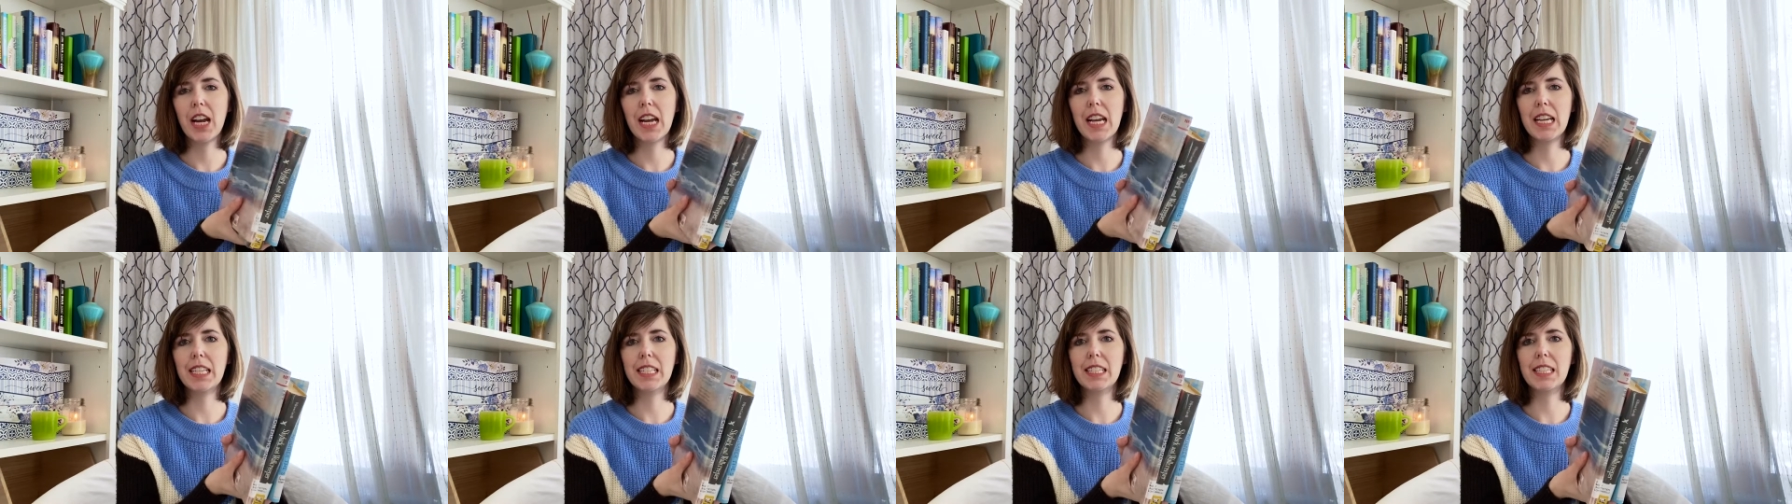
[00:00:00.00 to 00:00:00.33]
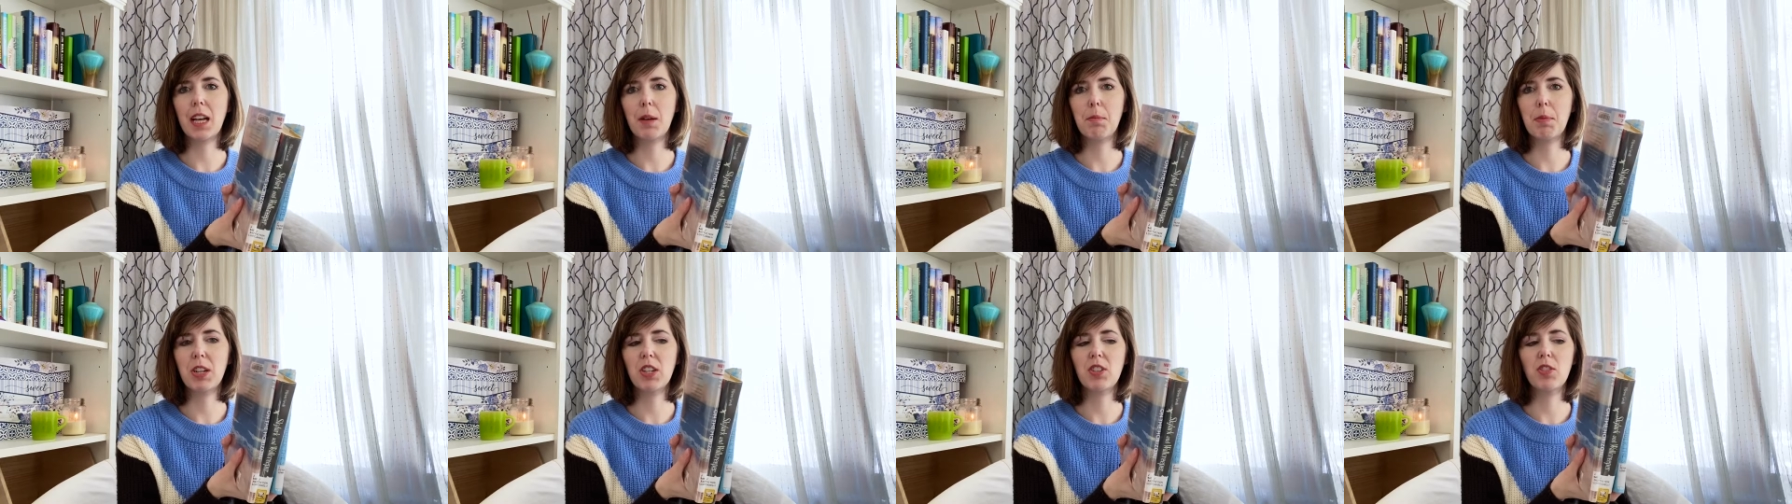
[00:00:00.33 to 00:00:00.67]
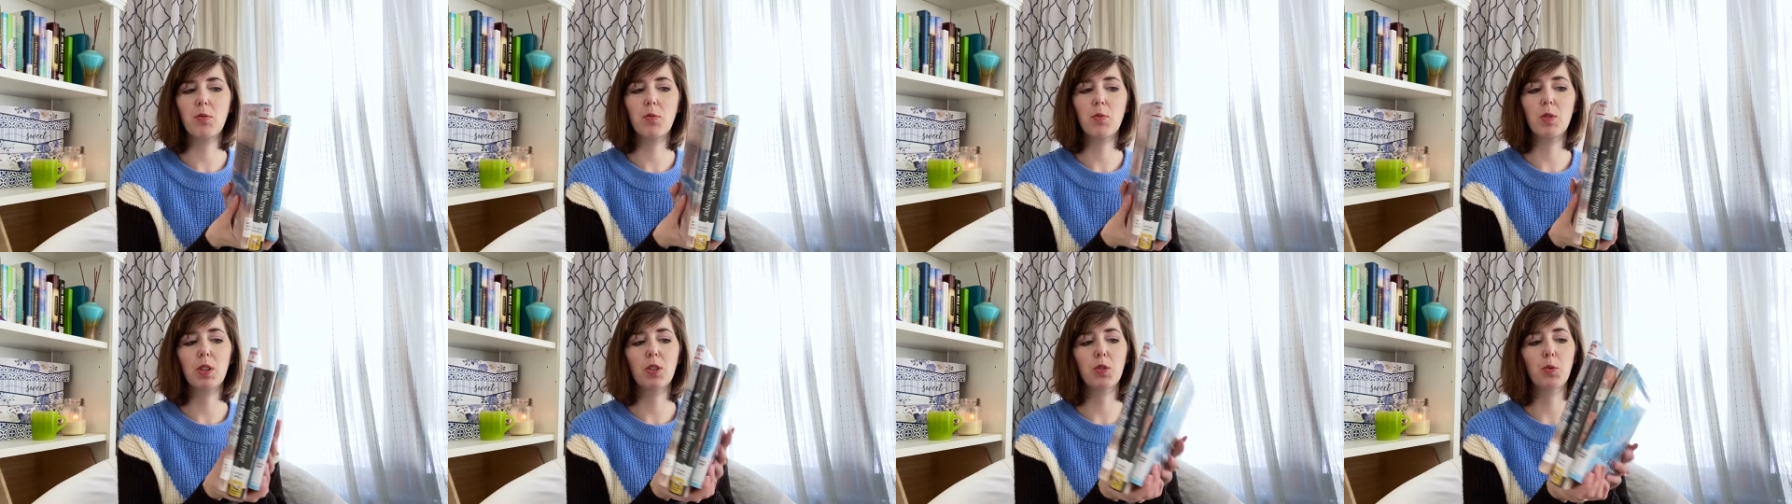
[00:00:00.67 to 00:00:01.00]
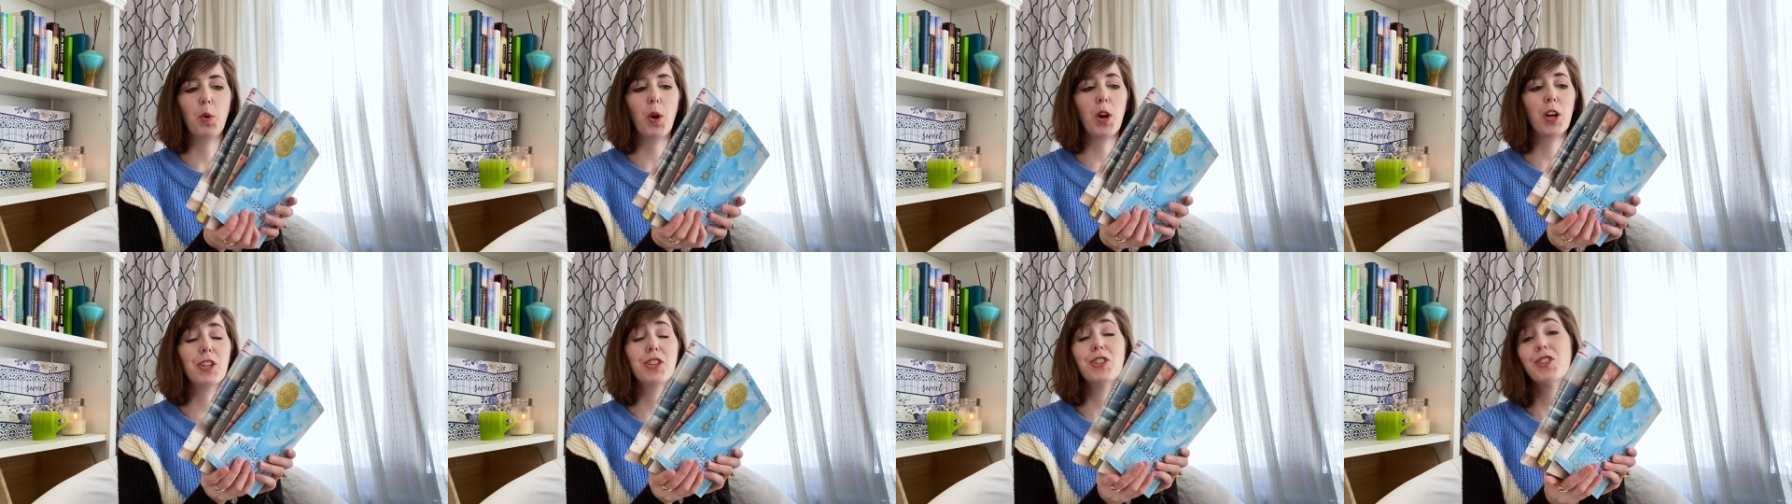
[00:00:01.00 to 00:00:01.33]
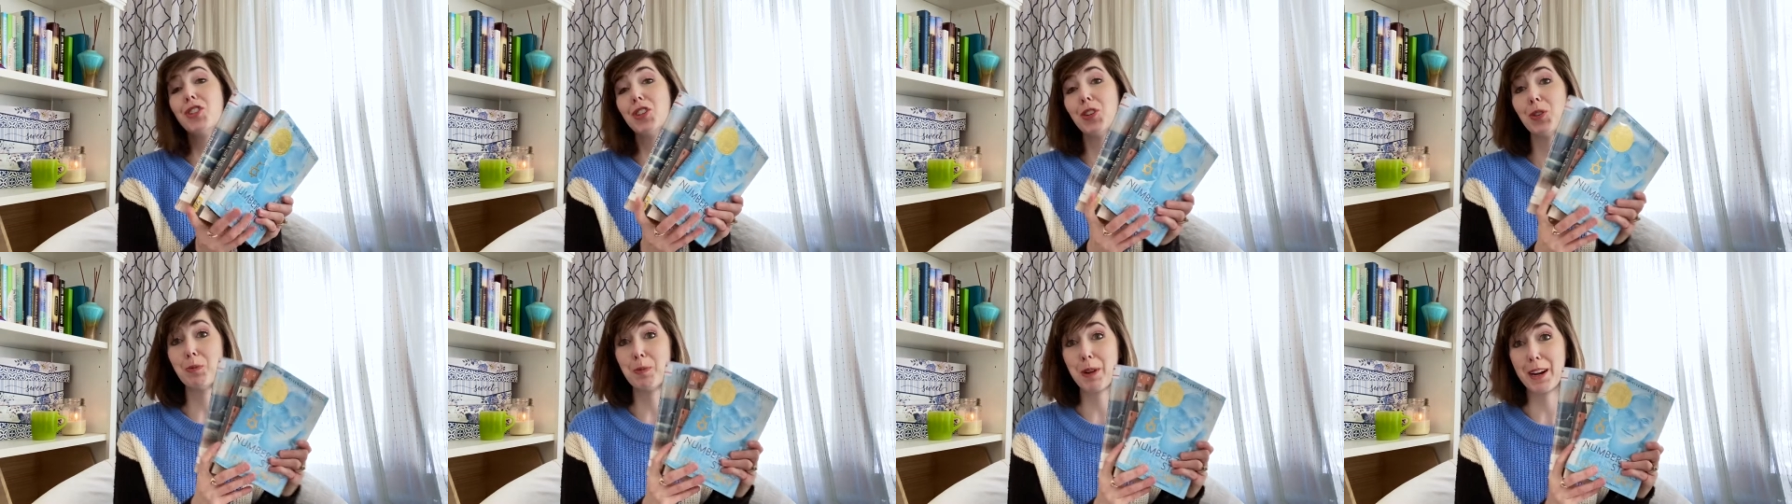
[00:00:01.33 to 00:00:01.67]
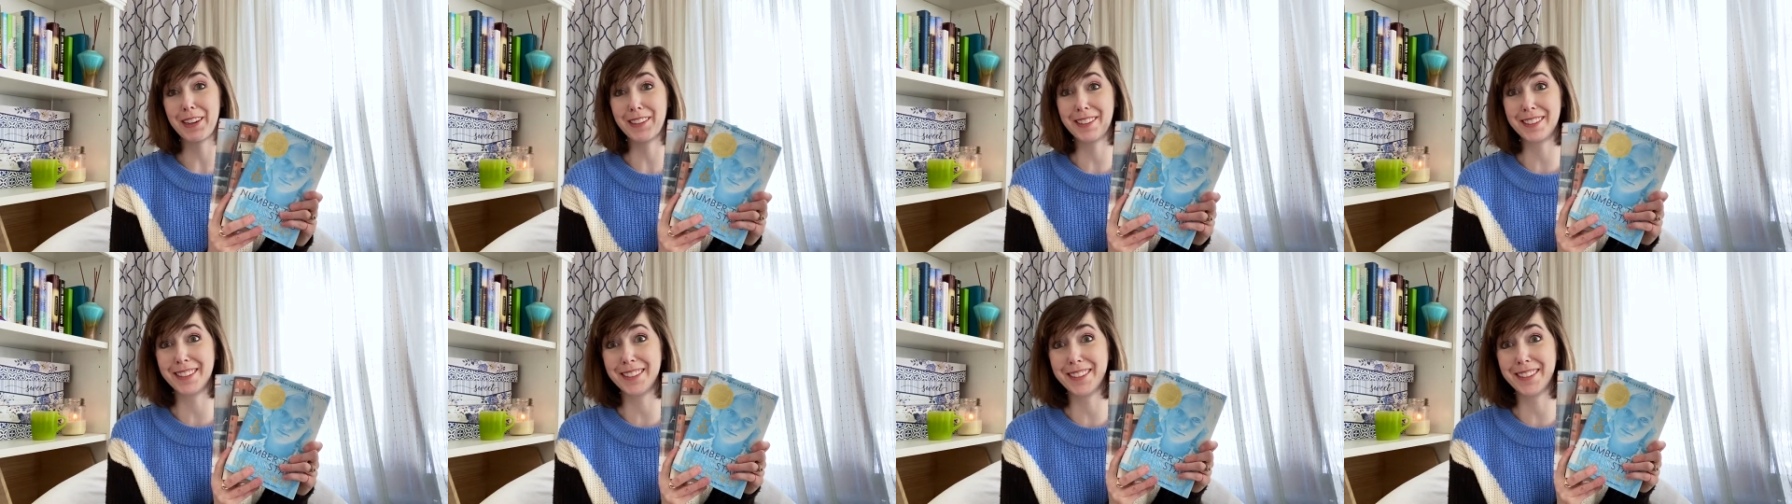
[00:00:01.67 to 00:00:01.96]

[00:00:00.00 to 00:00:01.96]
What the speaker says: is a bunch of World War II books.